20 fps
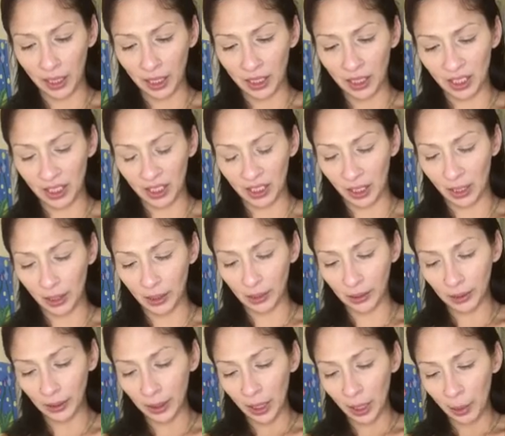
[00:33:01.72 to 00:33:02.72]
is ugly?
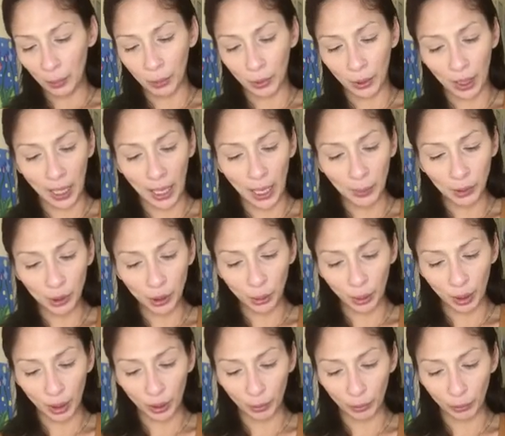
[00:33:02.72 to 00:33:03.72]
Perhaps you are
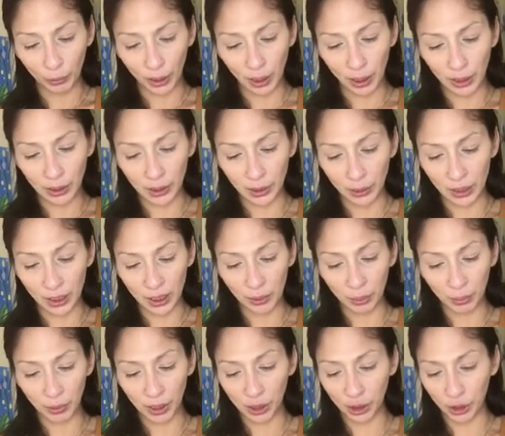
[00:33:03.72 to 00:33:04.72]
afraid to
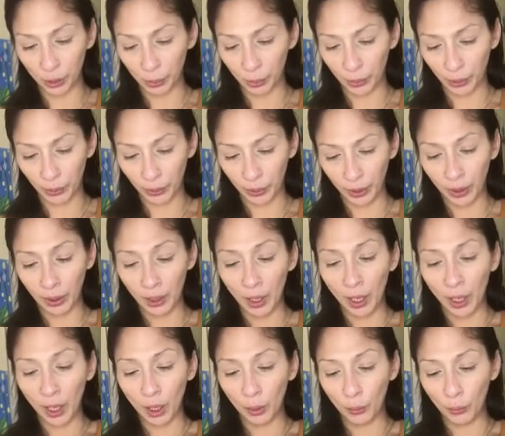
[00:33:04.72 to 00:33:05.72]
express your beauty,
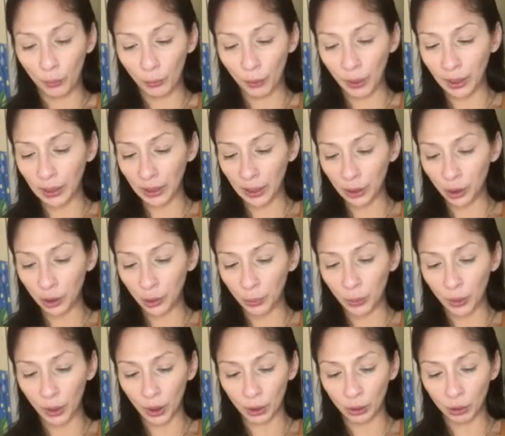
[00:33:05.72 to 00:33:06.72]
afraid that you will
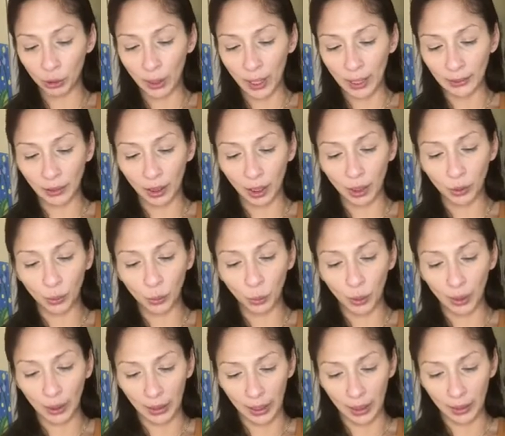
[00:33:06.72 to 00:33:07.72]
attract unwanted
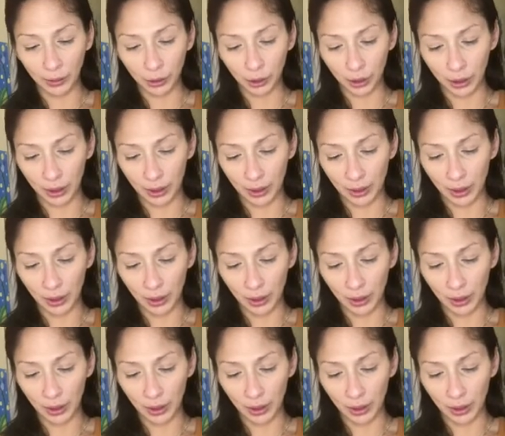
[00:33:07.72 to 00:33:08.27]
energies.